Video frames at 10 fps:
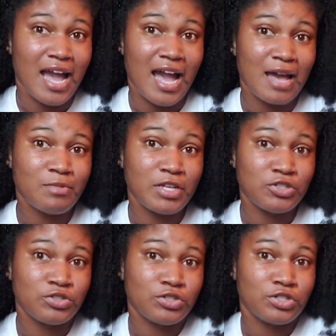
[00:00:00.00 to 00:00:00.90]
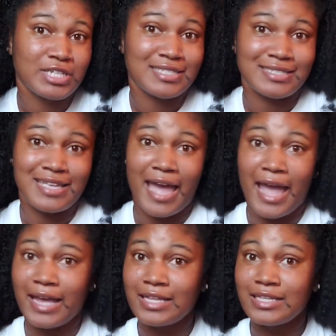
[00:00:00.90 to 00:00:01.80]
I'm not sure
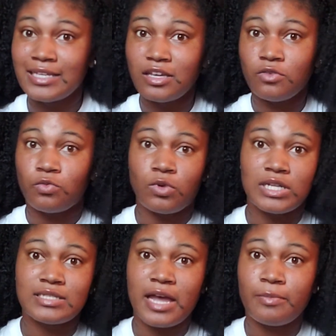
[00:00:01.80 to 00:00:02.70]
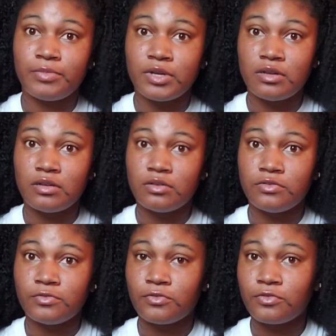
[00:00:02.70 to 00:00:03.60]
exactly of what type of